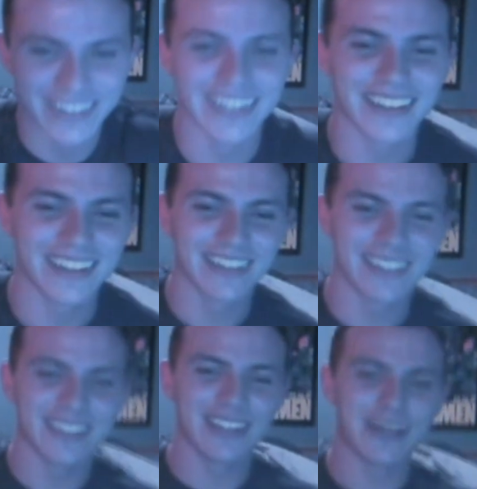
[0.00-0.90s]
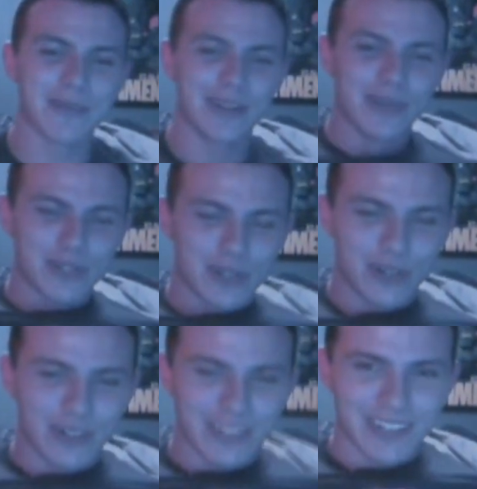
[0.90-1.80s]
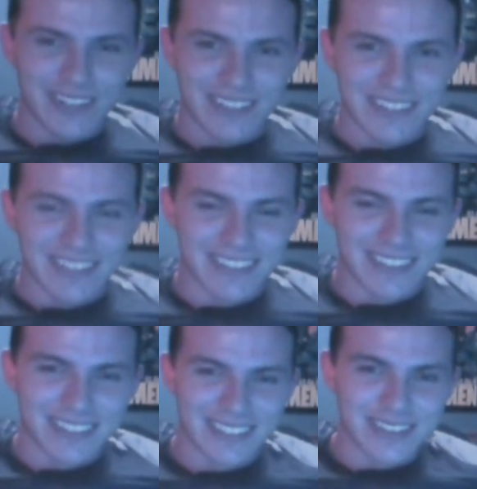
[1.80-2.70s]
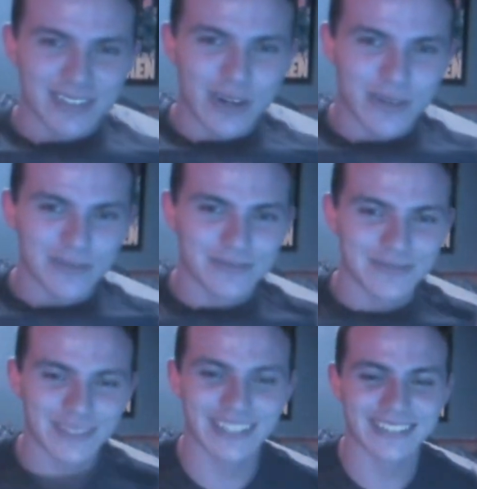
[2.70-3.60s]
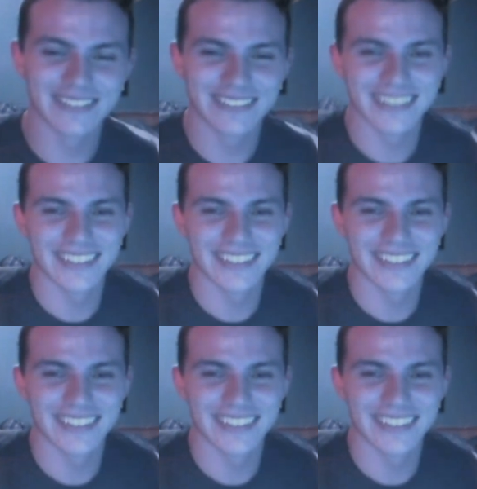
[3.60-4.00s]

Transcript: Woo! What a surprise! Yeah, Cobra Kai.